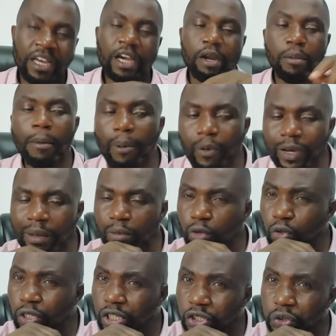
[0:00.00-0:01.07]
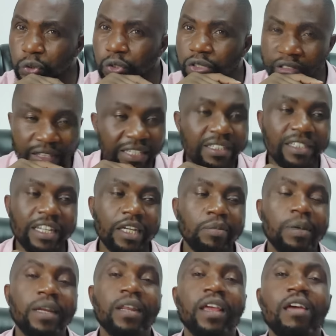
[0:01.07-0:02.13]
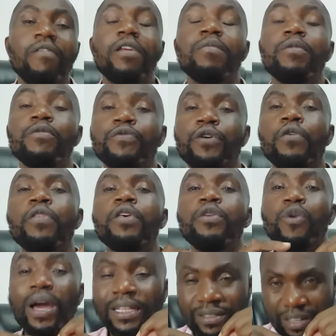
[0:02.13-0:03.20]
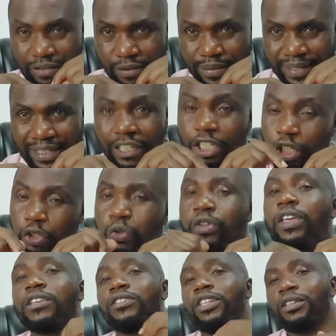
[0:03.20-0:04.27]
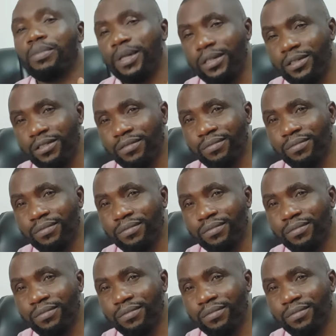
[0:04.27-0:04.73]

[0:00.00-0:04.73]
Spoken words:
Remember, William Ruto issued this statement even before the US government issued their statement.